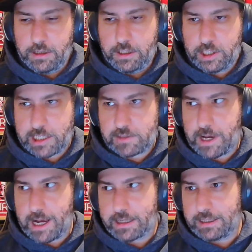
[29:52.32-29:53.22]
chess
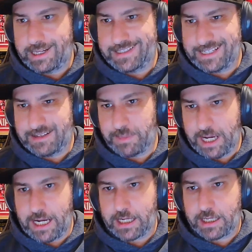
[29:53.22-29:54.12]
mark that he didn't
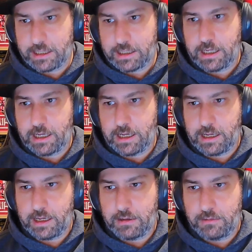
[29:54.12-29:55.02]
mark
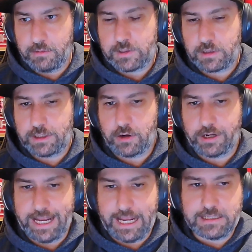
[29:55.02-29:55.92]
was certainly not
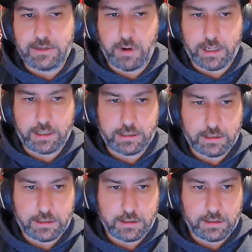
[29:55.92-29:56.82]
an easy one,
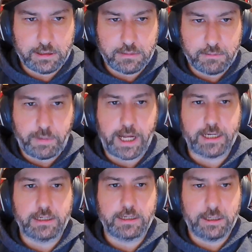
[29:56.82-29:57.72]

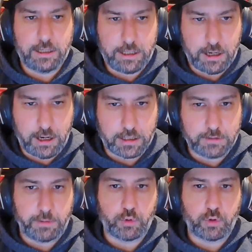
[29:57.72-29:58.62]
but a little
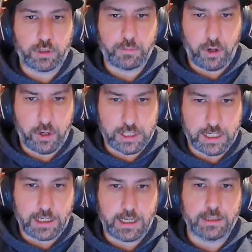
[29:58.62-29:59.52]
bit more
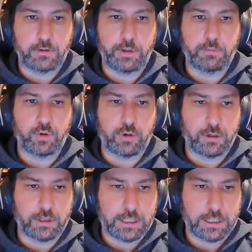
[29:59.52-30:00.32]
composure, a little bit more